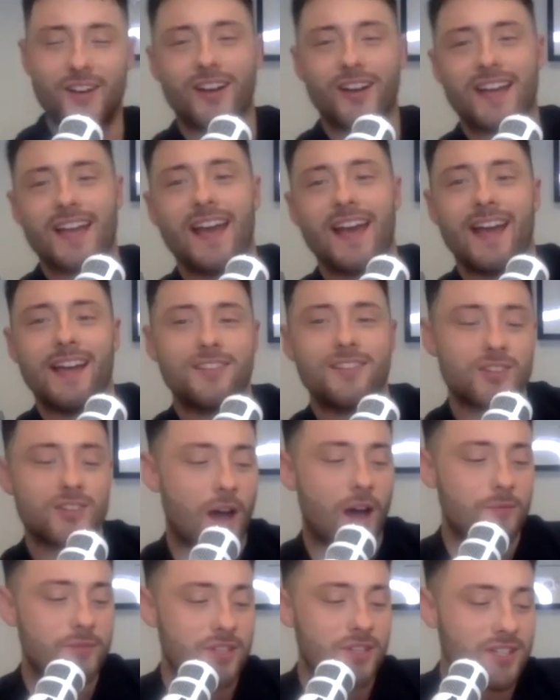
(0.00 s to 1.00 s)
Okay, so
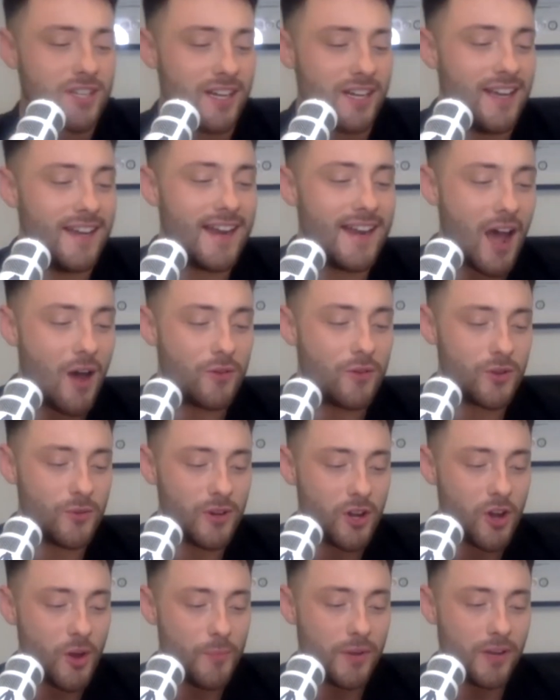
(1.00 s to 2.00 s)
I'm just gonna now do a
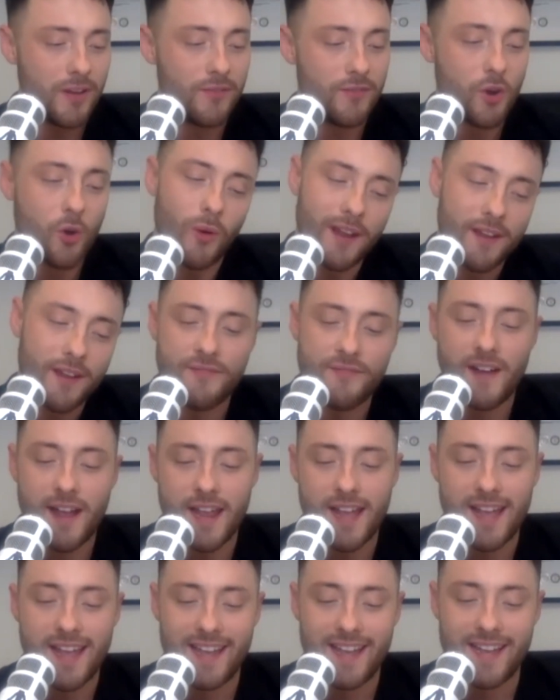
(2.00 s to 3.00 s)
couple of quick
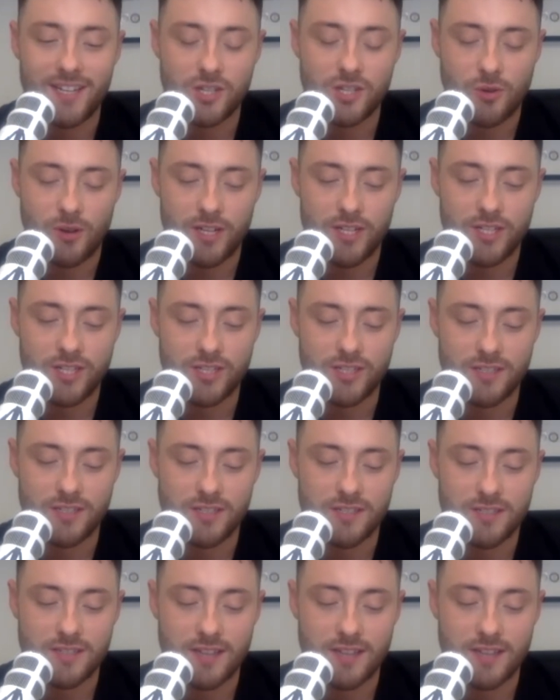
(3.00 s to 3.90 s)
fire-ish questions